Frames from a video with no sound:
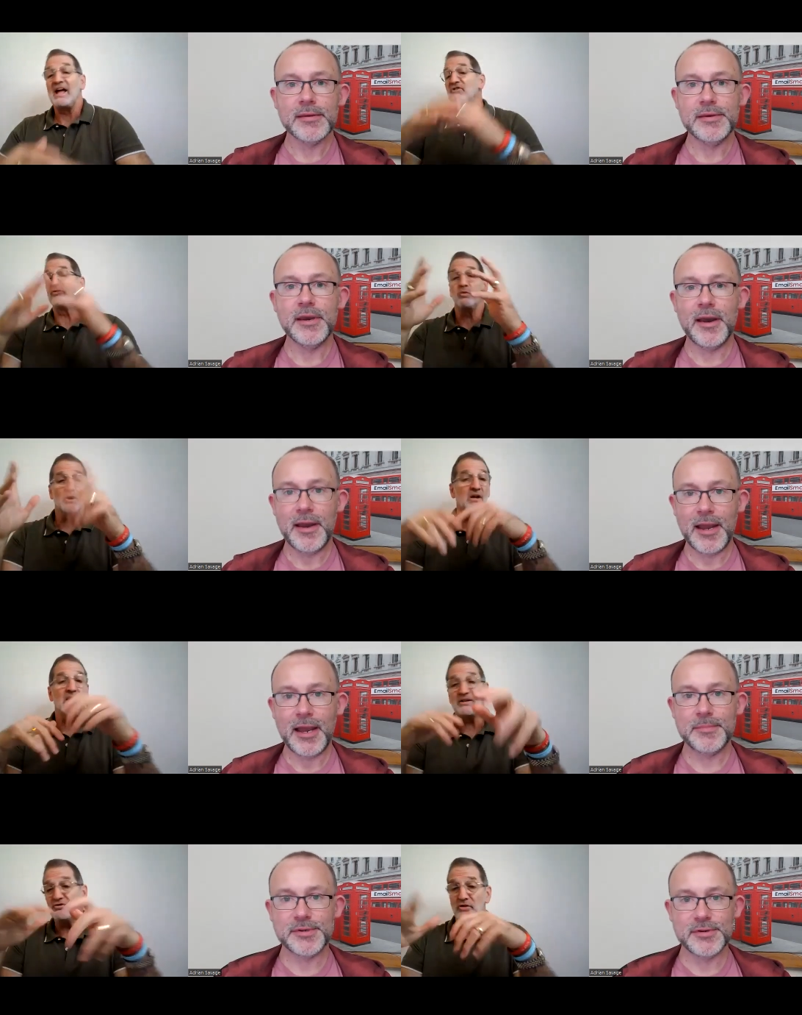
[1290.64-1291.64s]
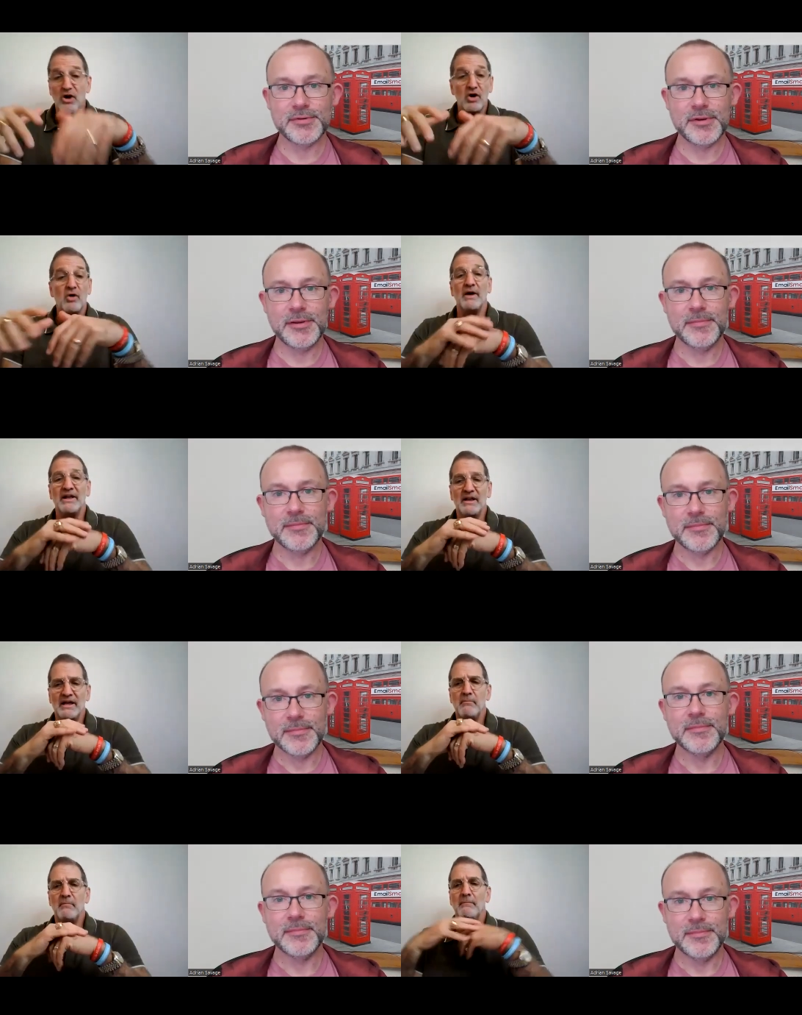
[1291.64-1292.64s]
Speaker 1: Yeah, hey, just wanted absolutely. to let you know
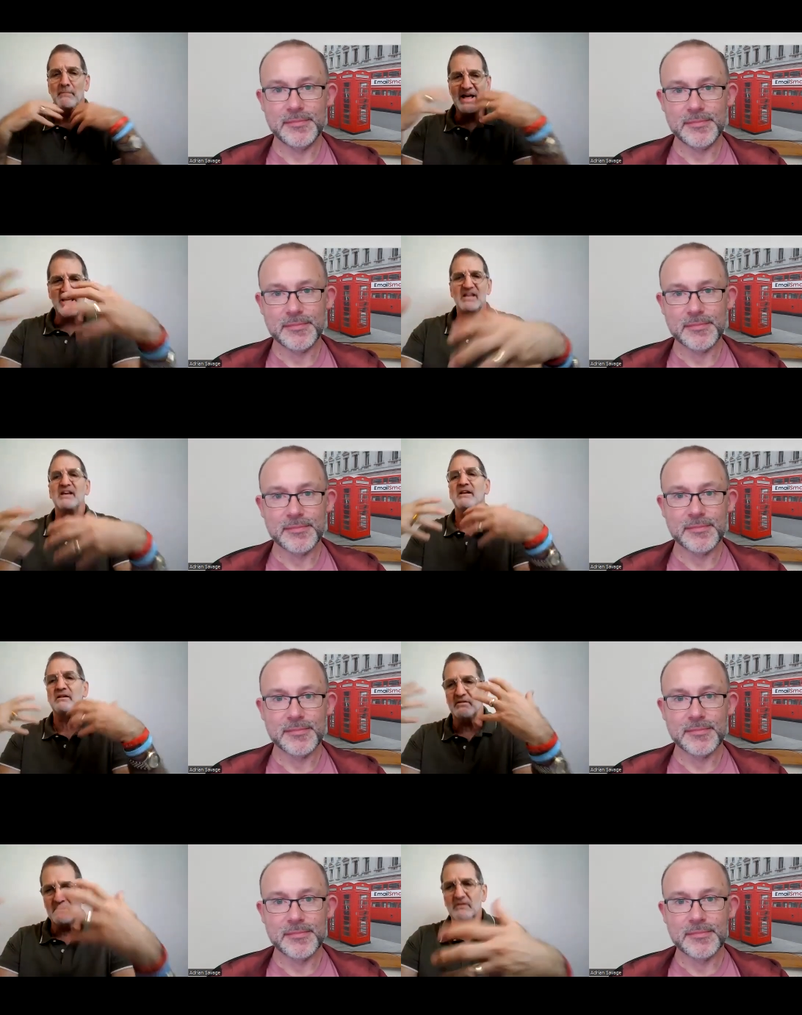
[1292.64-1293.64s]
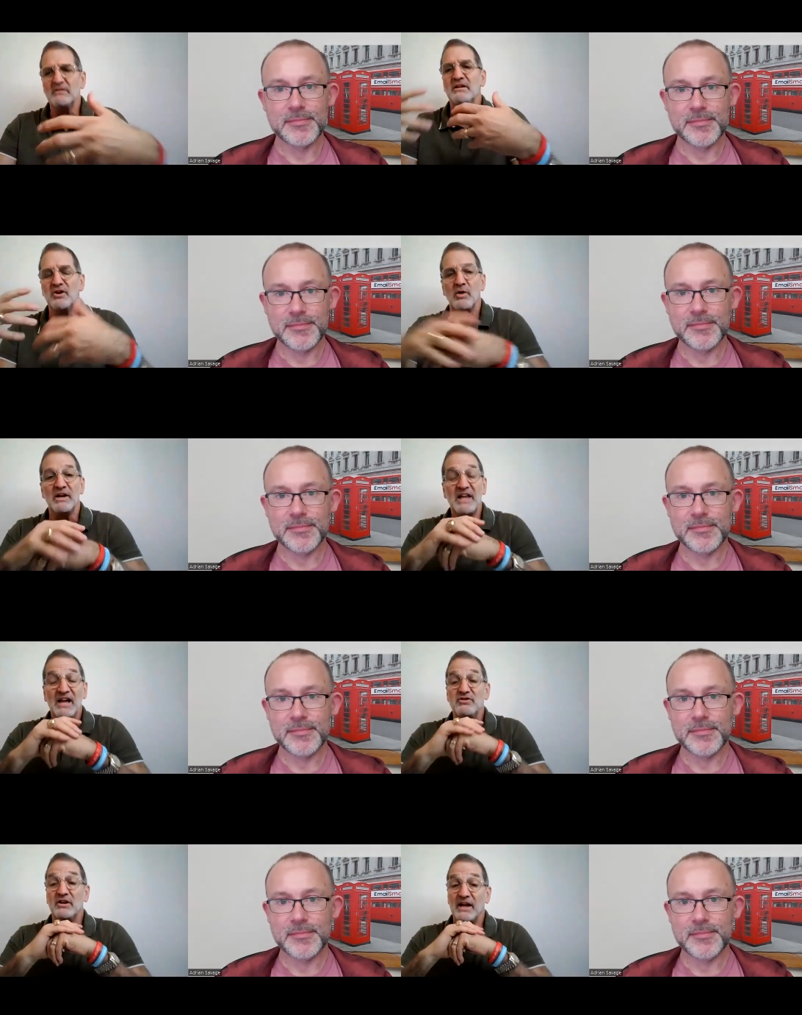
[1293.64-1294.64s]
and and make it, you know,
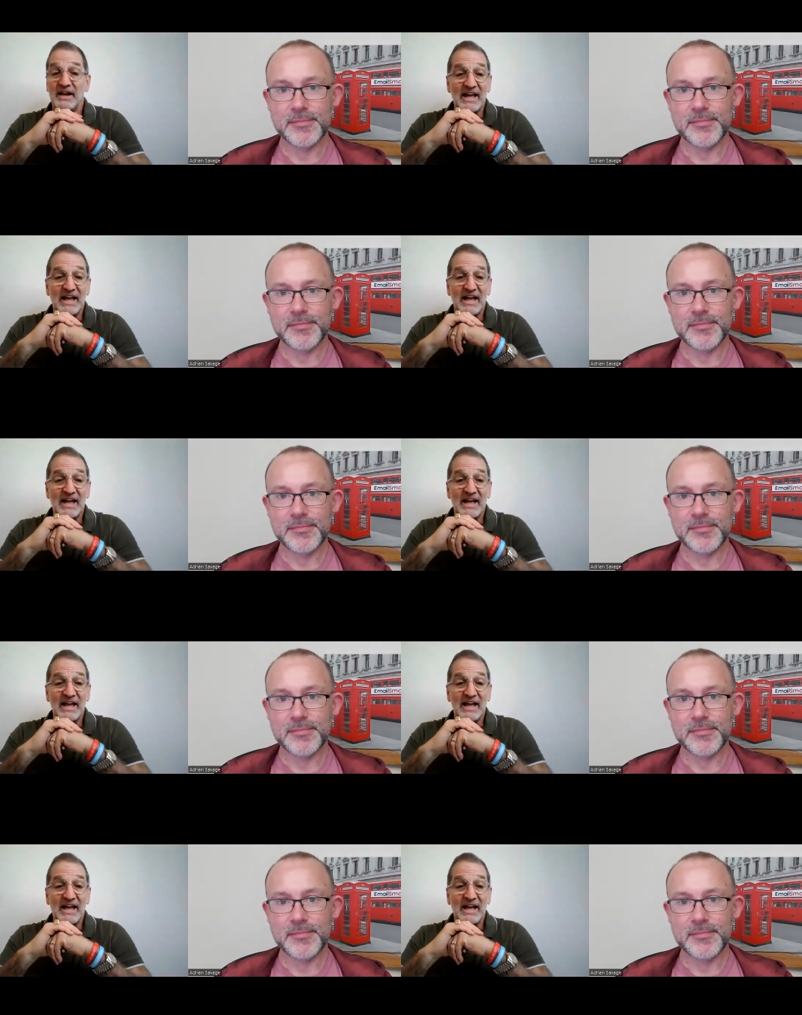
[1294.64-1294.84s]
engaging.